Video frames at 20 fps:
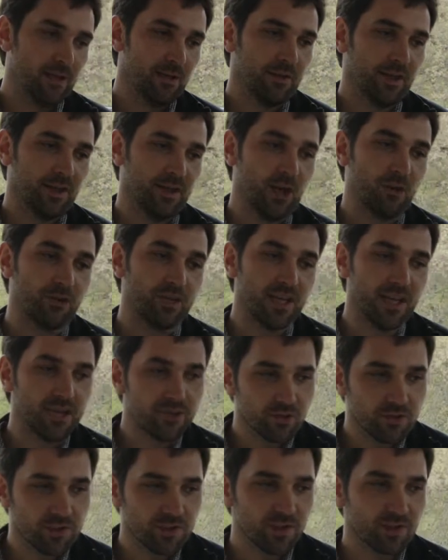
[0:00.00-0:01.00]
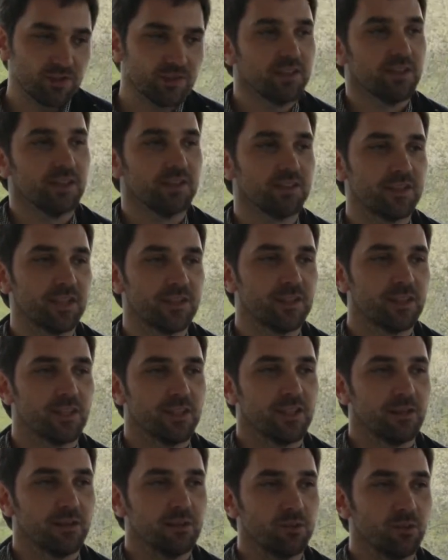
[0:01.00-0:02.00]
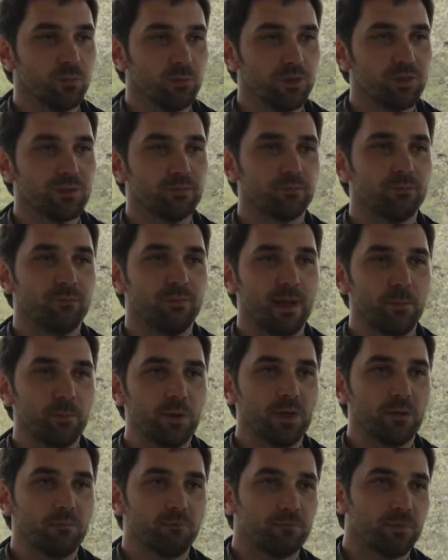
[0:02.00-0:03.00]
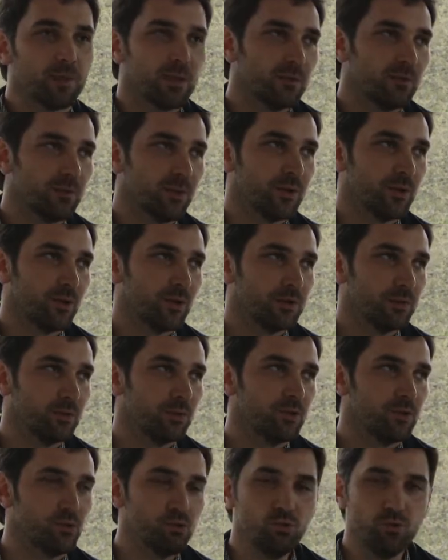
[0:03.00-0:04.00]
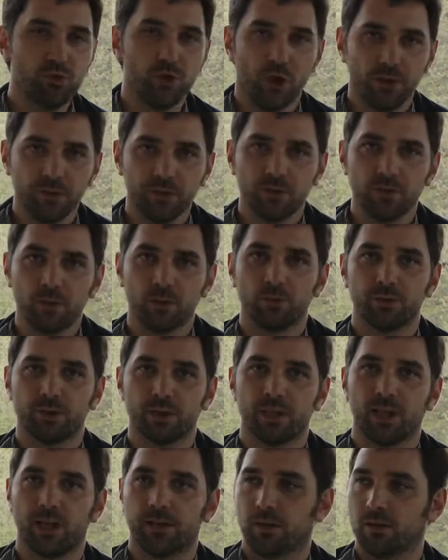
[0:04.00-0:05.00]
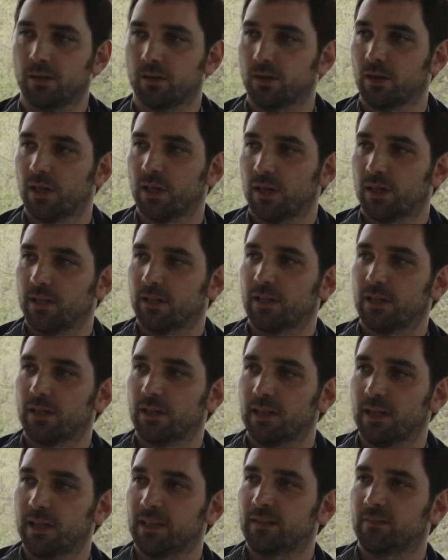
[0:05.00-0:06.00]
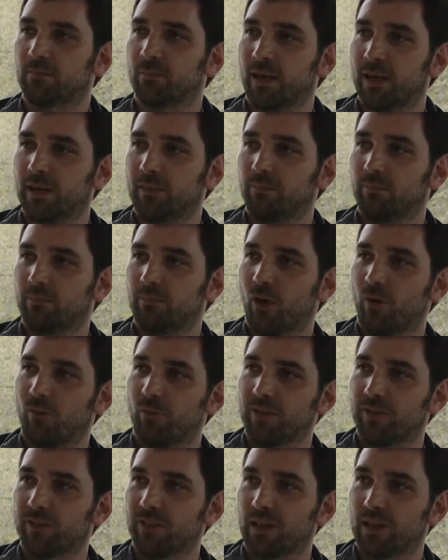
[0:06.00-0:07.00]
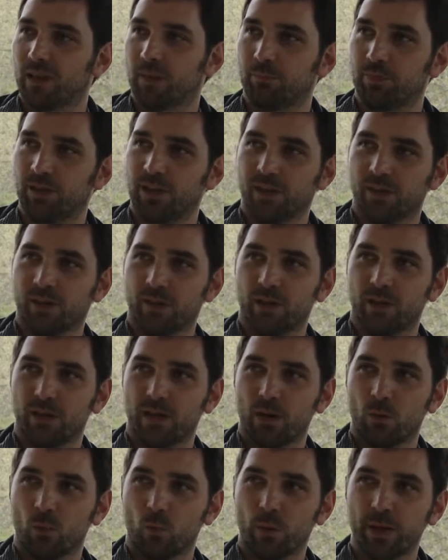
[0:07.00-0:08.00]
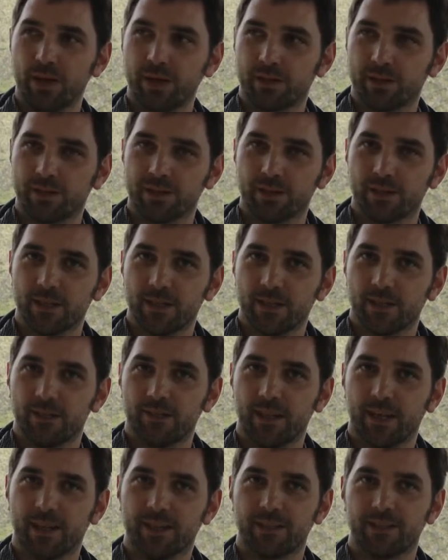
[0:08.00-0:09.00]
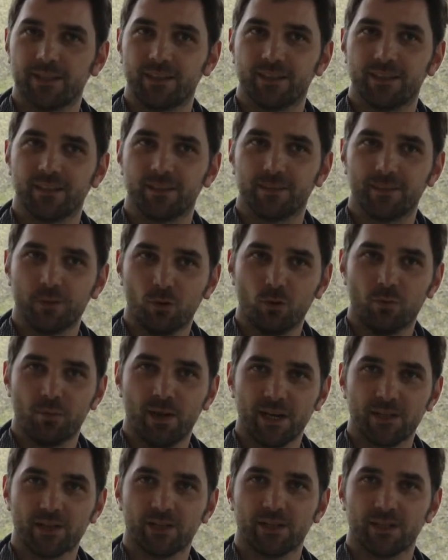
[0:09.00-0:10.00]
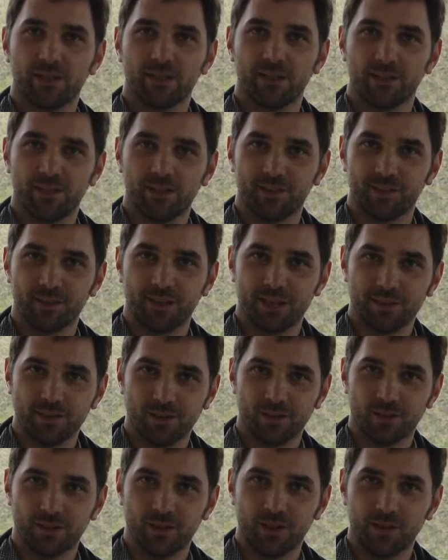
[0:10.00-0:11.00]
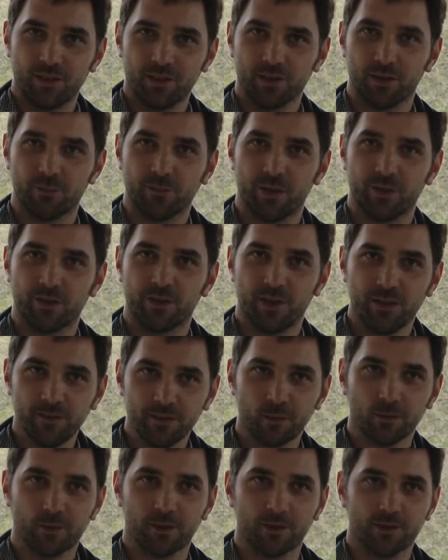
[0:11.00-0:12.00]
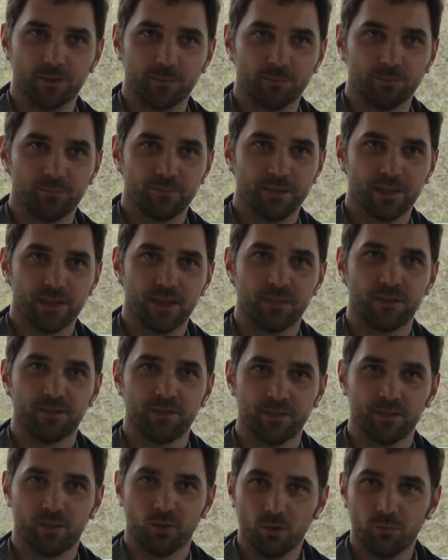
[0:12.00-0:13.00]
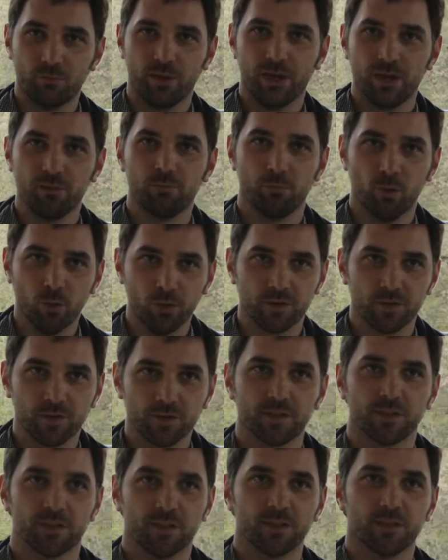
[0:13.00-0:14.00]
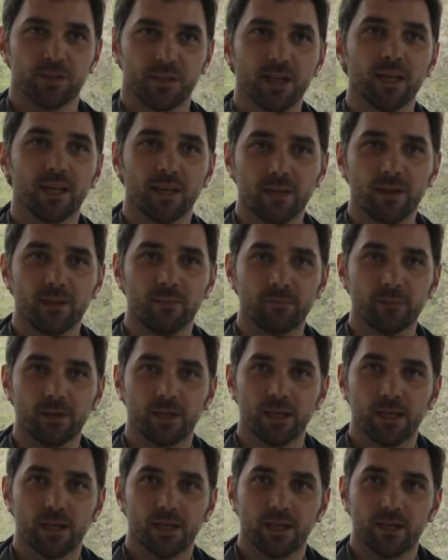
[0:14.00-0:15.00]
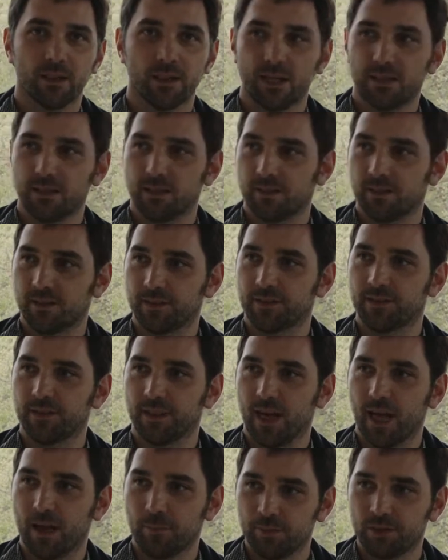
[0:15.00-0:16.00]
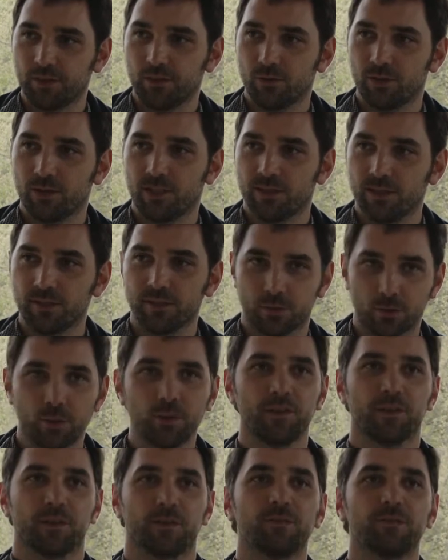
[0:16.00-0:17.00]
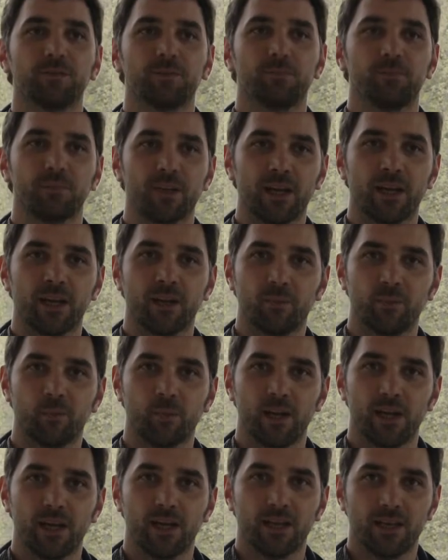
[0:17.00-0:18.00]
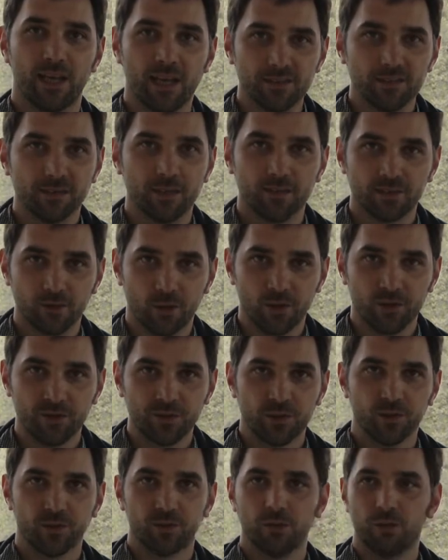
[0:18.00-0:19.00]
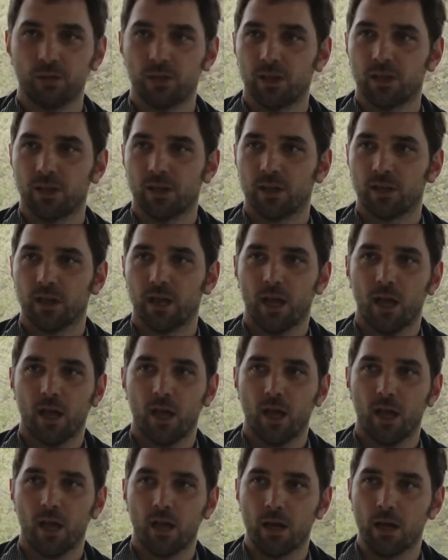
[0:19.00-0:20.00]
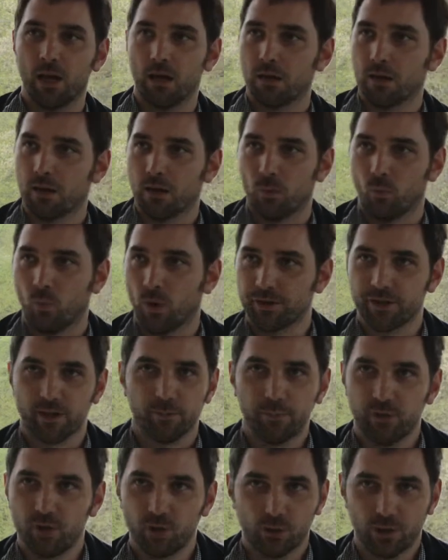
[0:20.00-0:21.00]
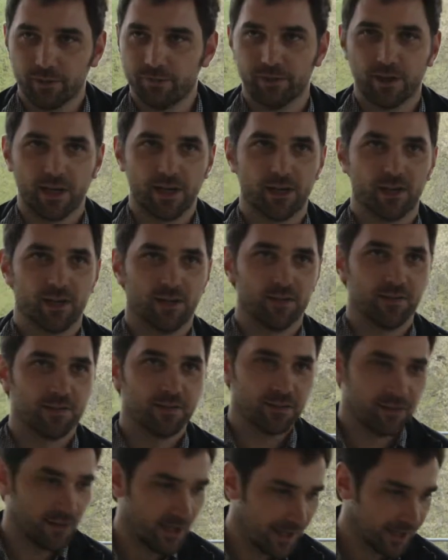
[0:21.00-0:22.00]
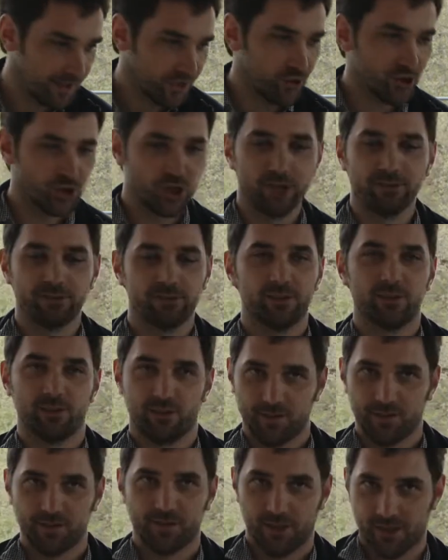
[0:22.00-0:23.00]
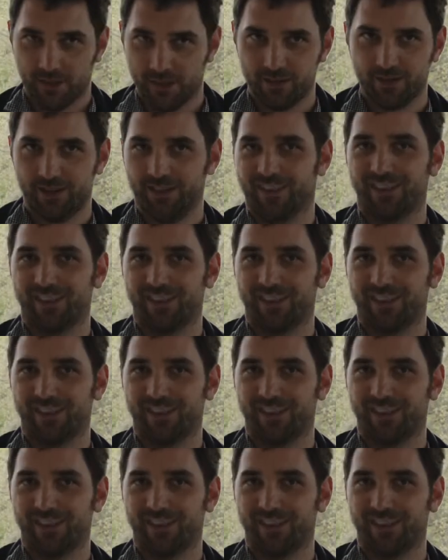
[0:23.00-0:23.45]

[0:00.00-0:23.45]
thing. Now, the interesting thing is that you would maybe for those who do not know the catalog, it might almost appear weird that so much in this catalog is about discourse. It's so many books that it's absolutely discursive. Yes, there's also water purifiers, garden shovels, and